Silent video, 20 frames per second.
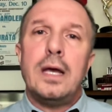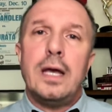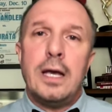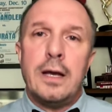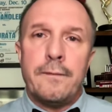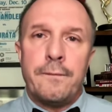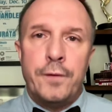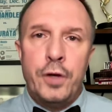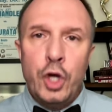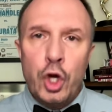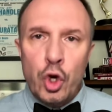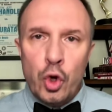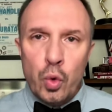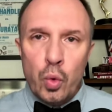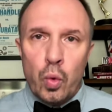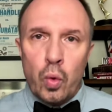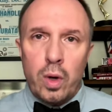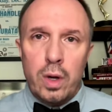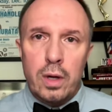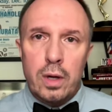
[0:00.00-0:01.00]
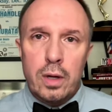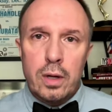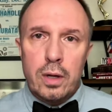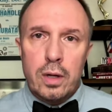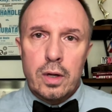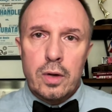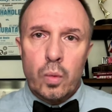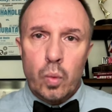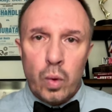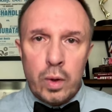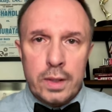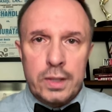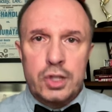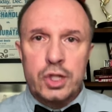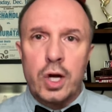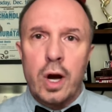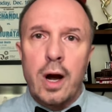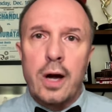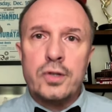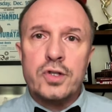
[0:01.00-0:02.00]
If you were in
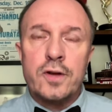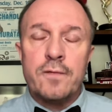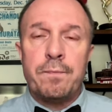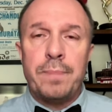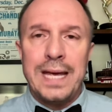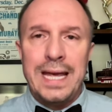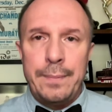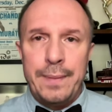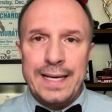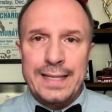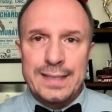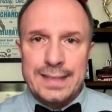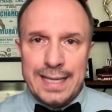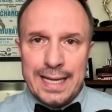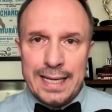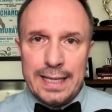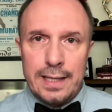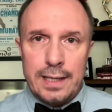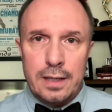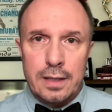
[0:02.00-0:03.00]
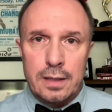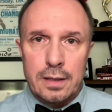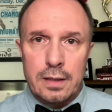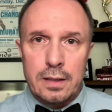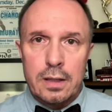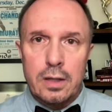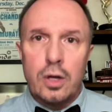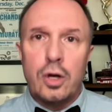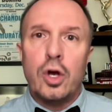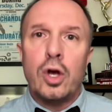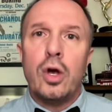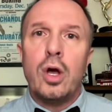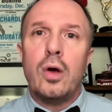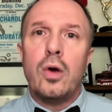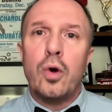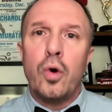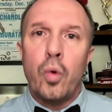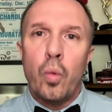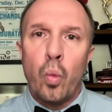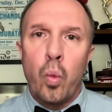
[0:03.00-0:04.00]
charge of PBC,
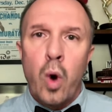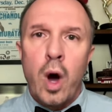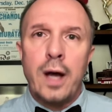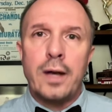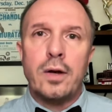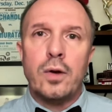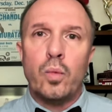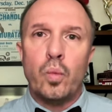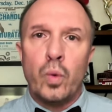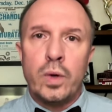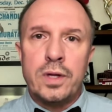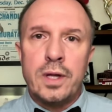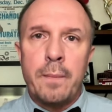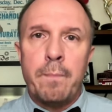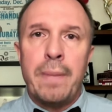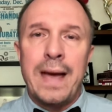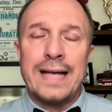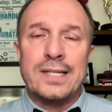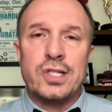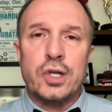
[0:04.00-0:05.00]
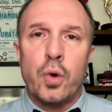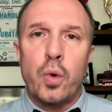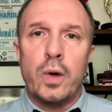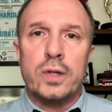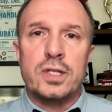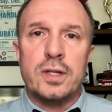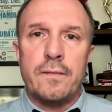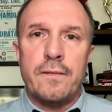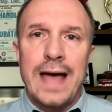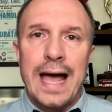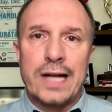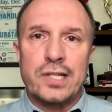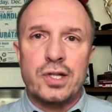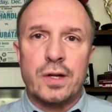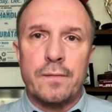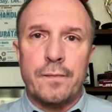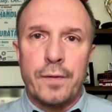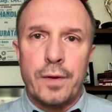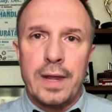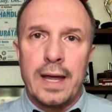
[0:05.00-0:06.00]
what would the best course of
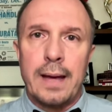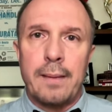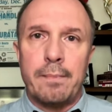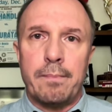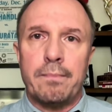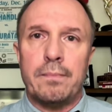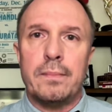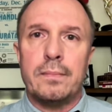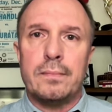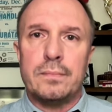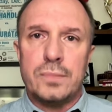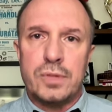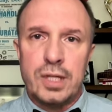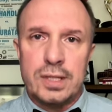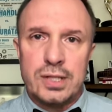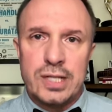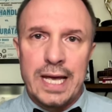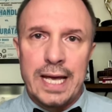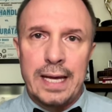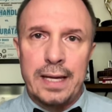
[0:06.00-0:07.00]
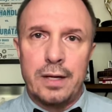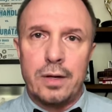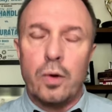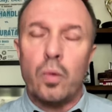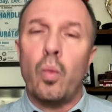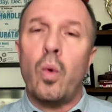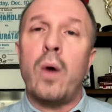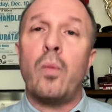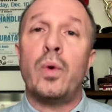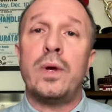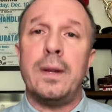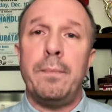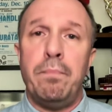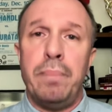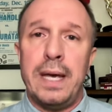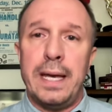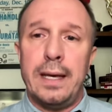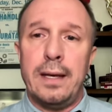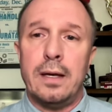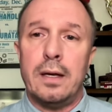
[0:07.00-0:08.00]
action for them to take? What would it
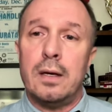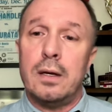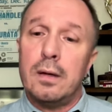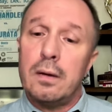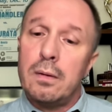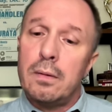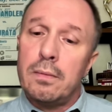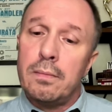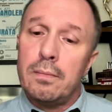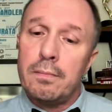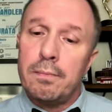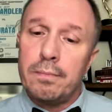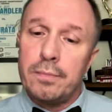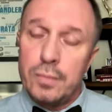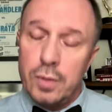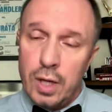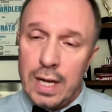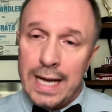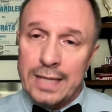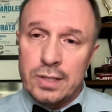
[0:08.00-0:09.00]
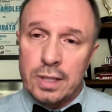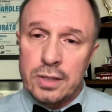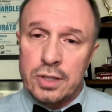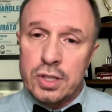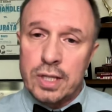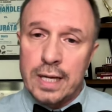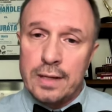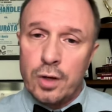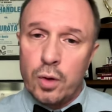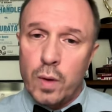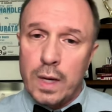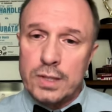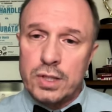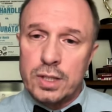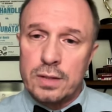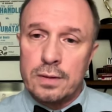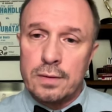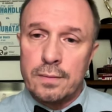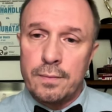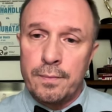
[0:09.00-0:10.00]
be? You guys understand the question?